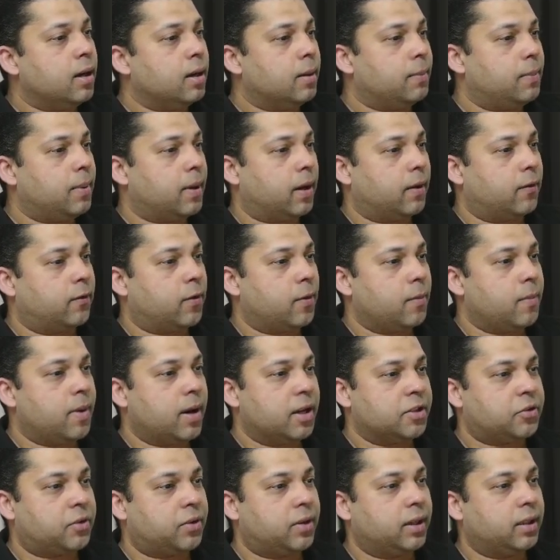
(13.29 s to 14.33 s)
Apart from
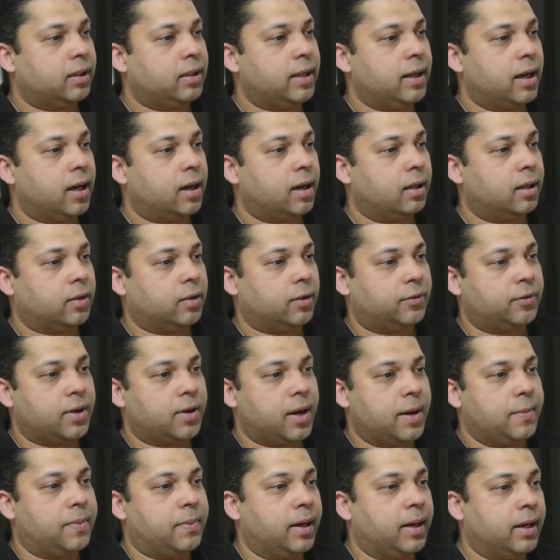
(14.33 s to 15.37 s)
mastering the art of
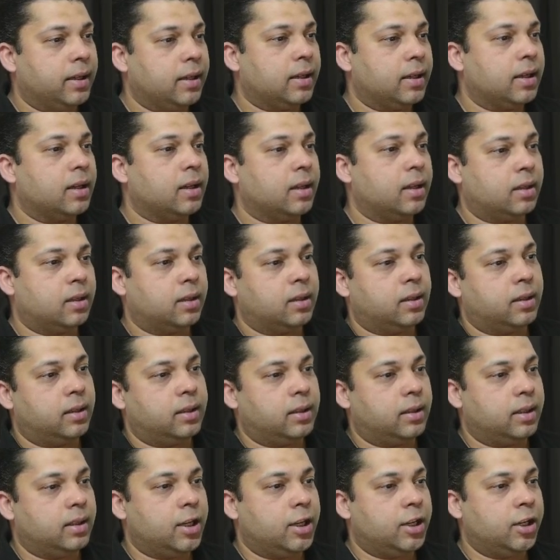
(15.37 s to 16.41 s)
typing,
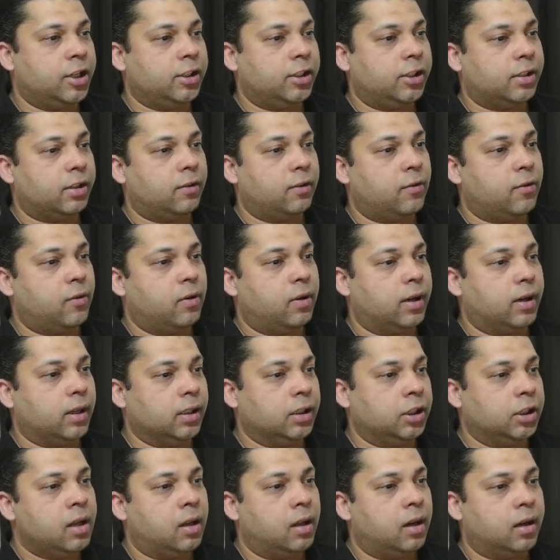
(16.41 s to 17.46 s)
our initial
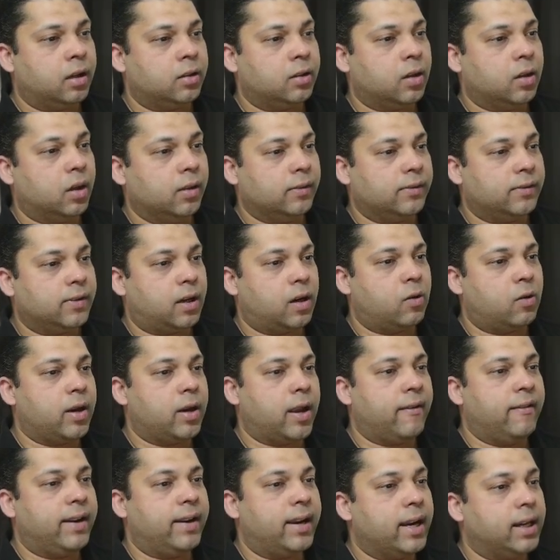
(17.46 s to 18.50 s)
focus revolves around
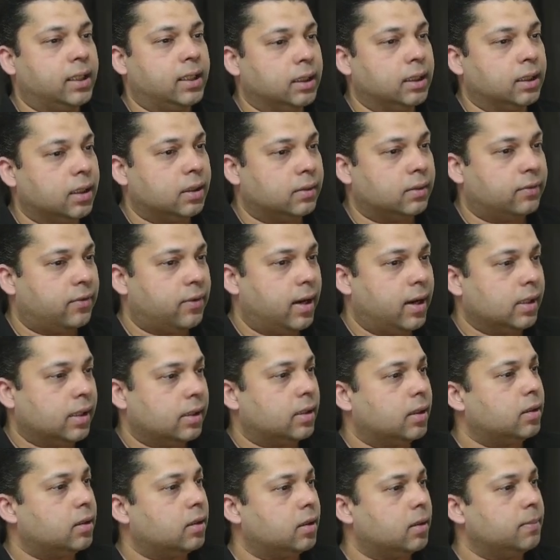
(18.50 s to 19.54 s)
navigating this file
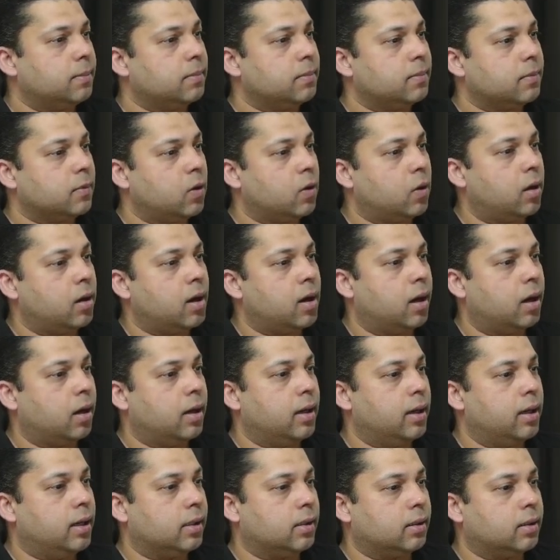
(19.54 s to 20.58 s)
system on our
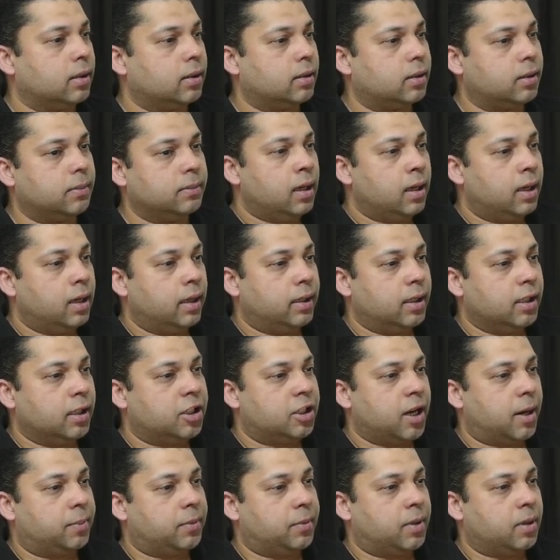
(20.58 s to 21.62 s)
Linux system. In this
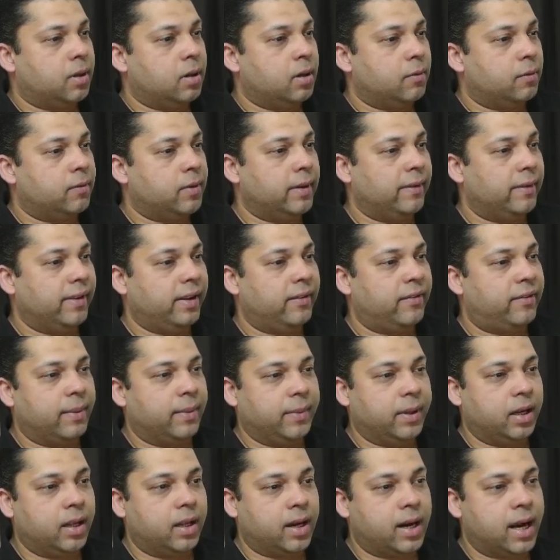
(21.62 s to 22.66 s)
chapter, we will
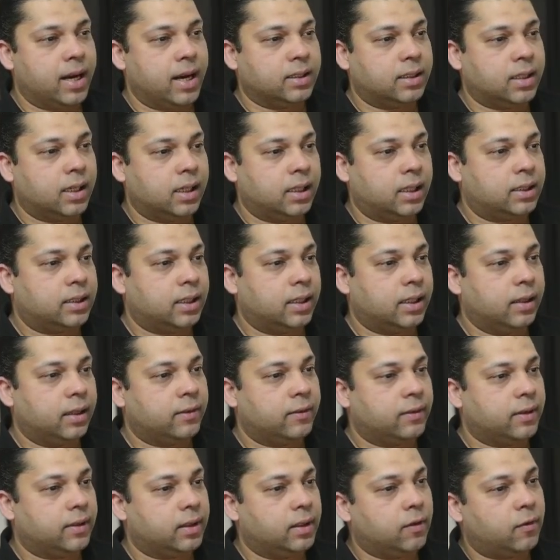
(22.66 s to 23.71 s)
familiarize ourselves
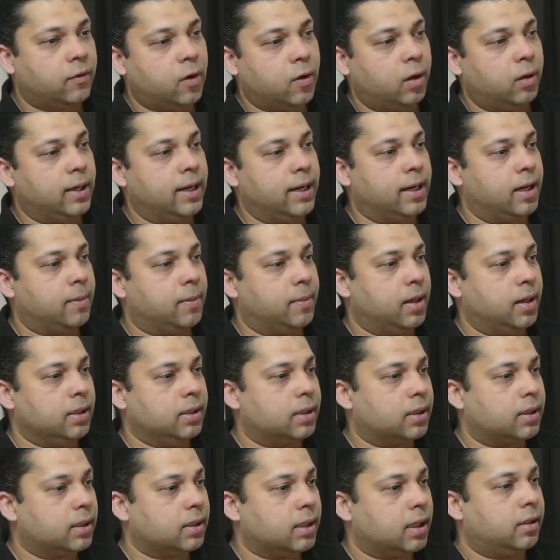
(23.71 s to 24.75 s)
with the following
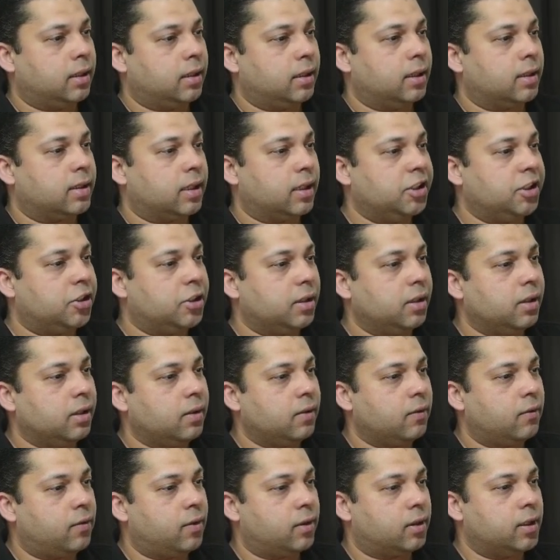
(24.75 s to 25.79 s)
commands
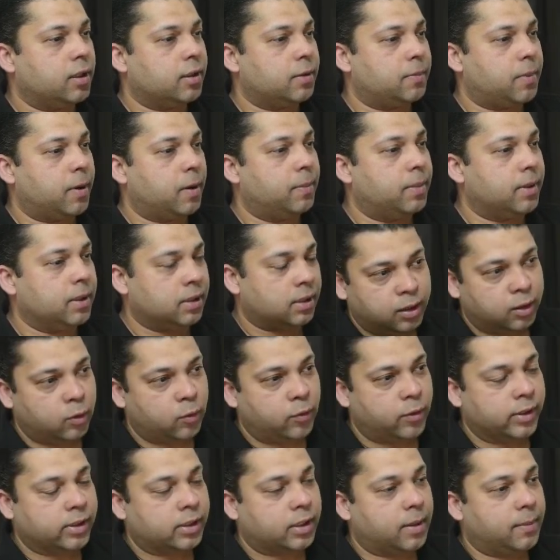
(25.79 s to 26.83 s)
essential for this purpose. The
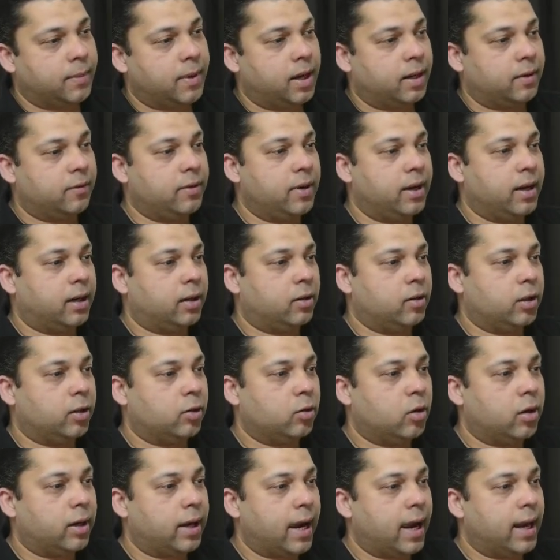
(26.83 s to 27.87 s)
first command we are going
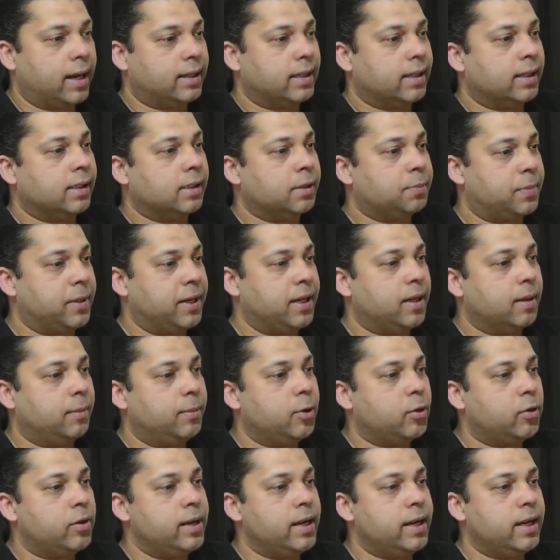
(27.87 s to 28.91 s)
to look at is
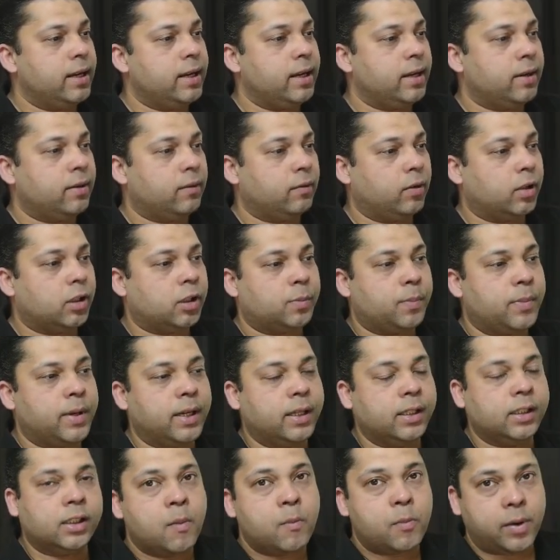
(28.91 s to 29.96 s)
PWD, which
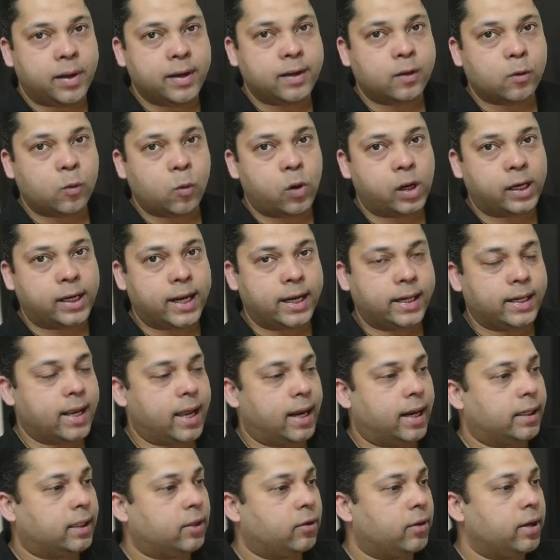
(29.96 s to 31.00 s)
means print working
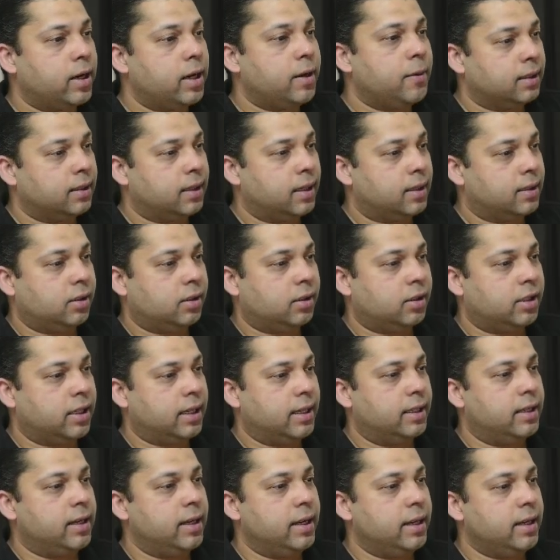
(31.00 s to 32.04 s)
directory, then
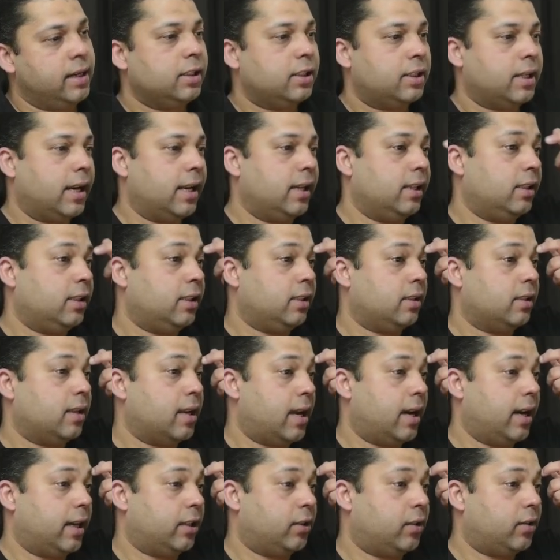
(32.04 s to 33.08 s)
CD, change
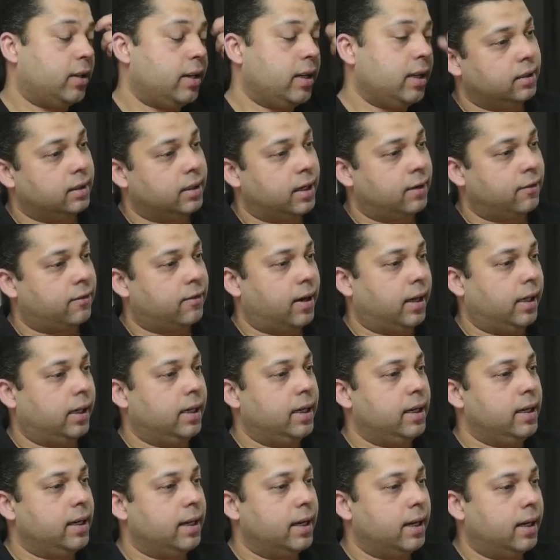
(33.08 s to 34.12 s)
directory, and
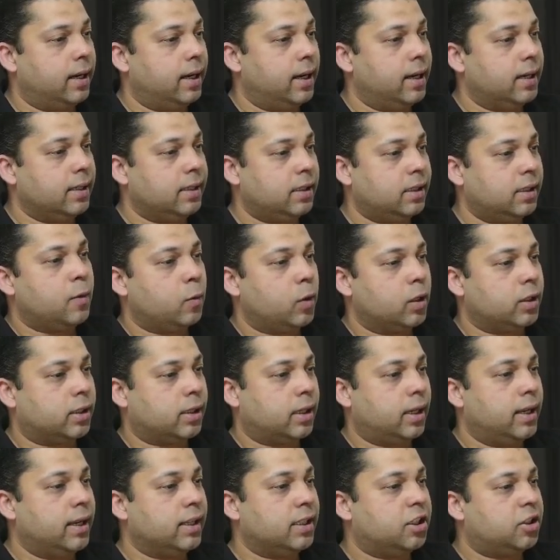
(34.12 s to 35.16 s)
finally LS,
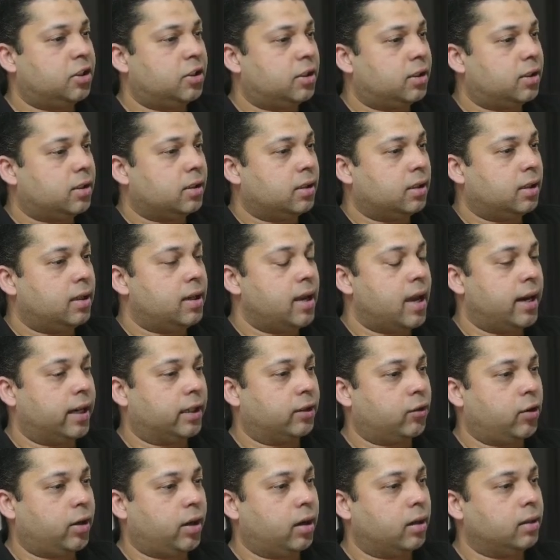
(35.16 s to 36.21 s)
which lists the
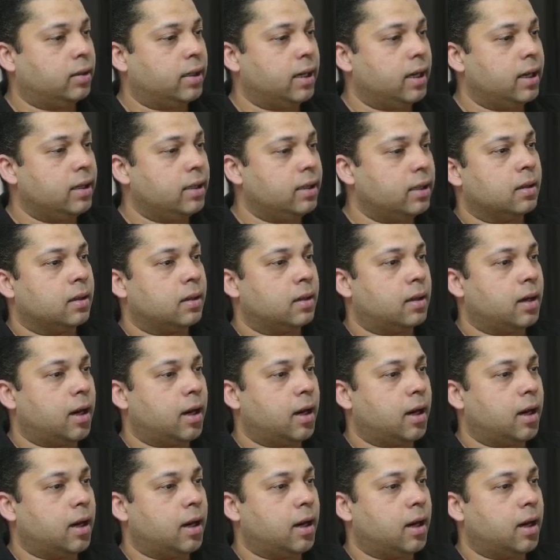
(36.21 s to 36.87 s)
directory content.